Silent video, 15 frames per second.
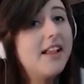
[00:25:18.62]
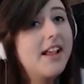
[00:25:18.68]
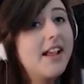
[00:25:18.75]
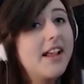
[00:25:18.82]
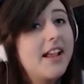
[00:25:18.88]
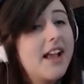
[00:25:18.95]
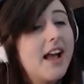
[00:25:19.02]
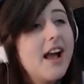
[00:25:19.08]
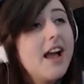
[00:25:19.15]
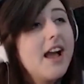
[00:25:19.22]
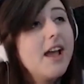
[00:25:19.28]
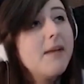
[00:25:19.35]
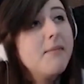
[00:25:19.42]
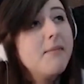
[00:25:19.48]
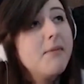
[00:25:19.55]
I'm
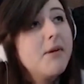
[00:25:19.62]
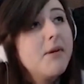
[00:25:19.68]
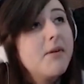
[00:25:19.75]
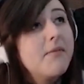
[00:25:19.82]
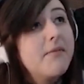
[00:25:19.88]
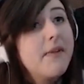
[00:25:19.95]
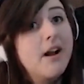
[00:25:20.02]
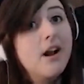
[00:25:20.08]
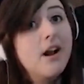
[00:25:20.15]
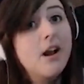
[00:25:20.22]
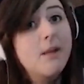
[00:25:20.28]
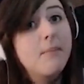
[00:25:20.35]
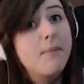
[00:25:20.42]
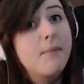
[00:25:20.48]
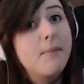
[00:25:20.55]
a
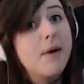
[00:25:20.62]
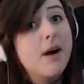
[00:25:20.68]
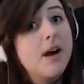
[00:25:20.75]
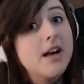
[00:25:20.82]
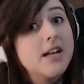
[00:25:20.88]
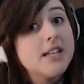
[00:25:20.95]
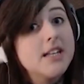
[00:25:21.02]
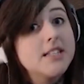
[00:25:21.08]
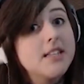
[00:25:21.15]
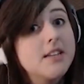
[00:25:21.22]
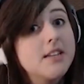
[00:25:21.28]
very positive